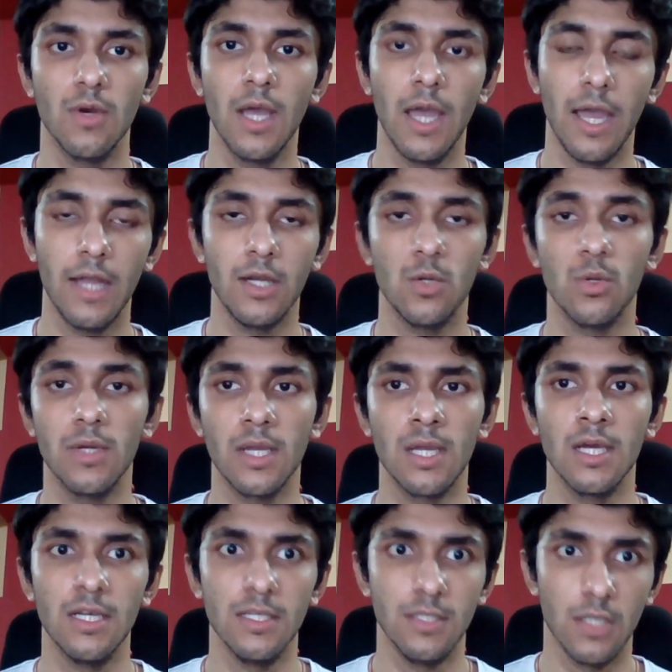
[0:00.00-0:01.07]
and doing
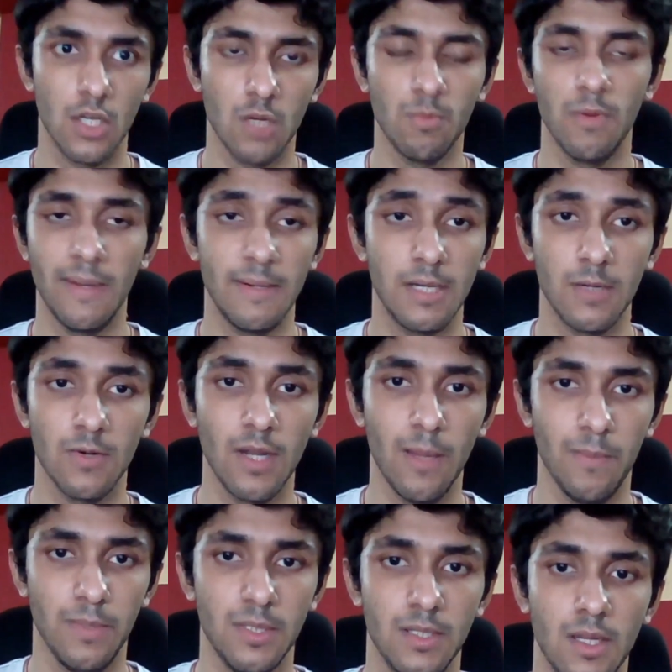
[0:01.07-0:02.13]
zero momentum
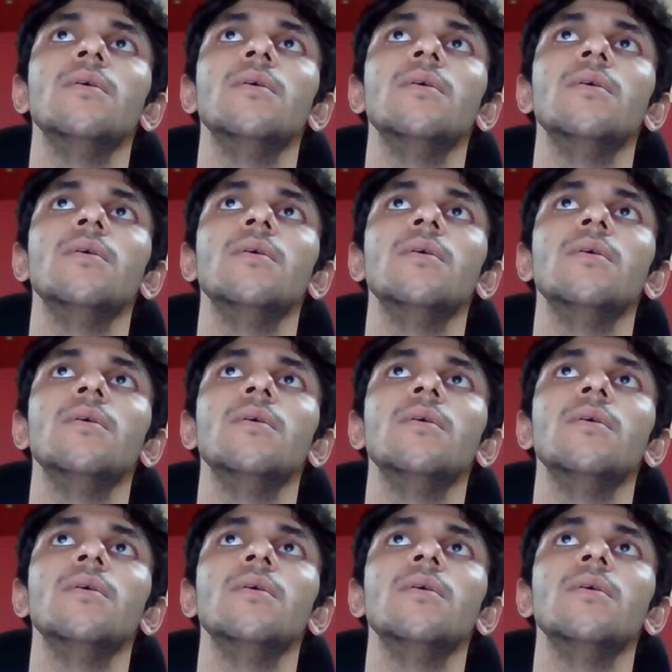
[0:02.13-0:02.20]
reps.